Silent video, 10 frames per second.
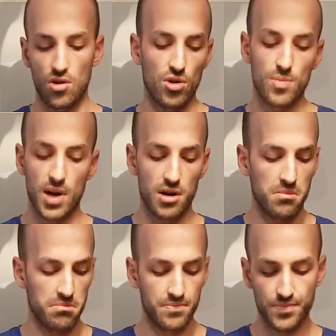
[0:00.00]
or
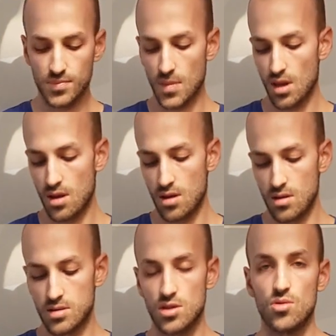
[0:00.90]
butter.
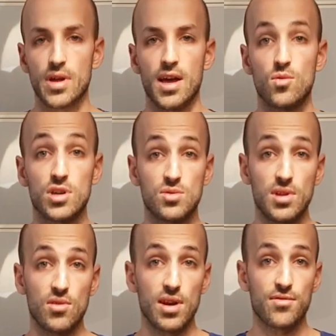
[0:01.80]
So yeah, it works
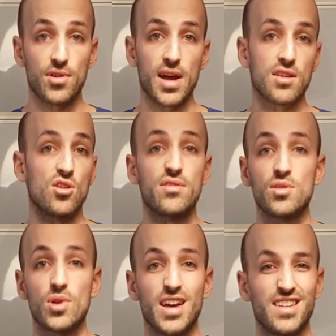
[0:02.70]
really great for that. Or if
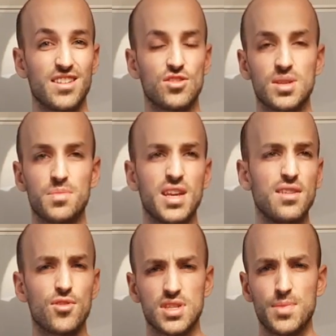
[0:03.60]
you want to add it to some tea
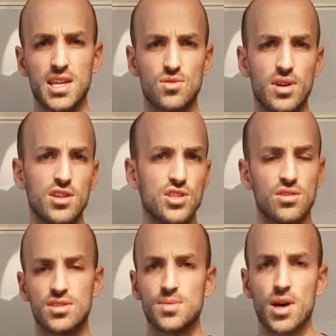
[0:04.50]
for some extra energy or
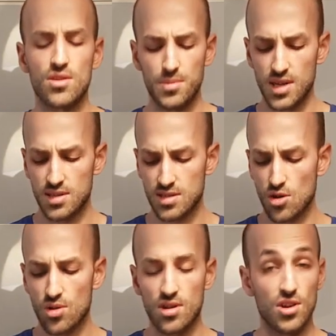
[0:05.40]
to some other meals,
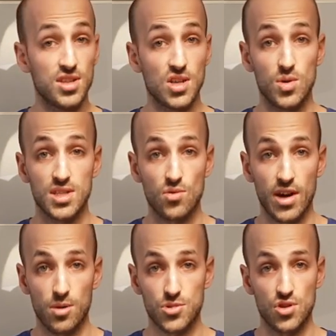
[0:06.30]
coconut oil is always a
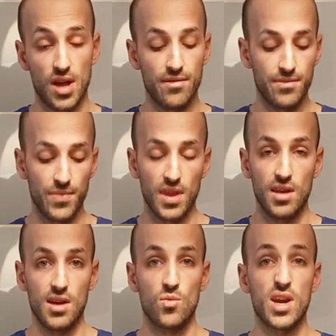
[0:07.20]
great option to have.
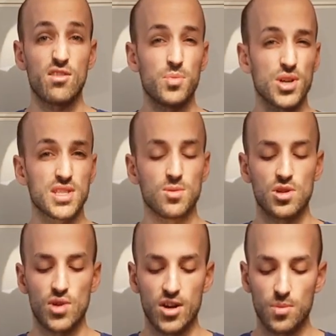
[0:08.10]
Whenever possible,
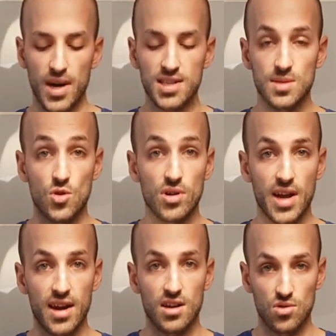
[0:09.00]
try to buy some
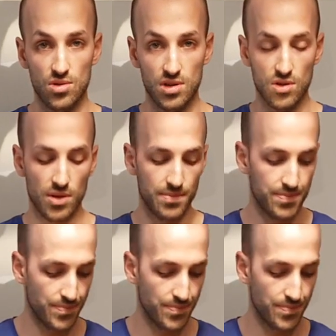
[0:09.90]
organic coconut oil.